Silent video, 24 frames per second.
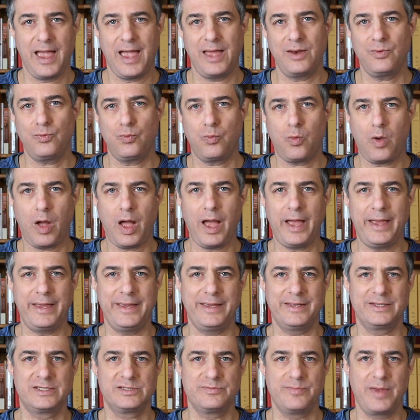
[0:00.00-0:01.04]
and why
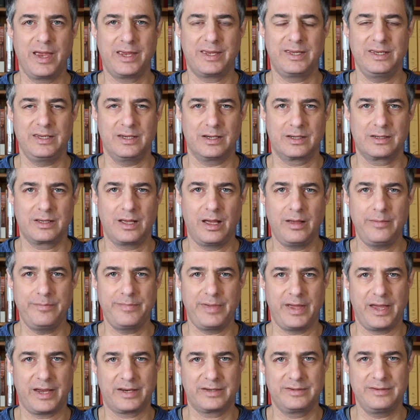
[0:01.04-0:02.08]
it's making a
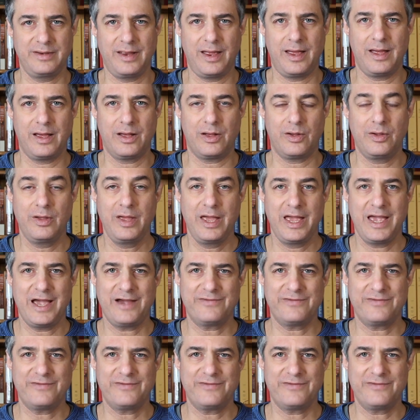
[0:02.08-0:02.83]
comeback now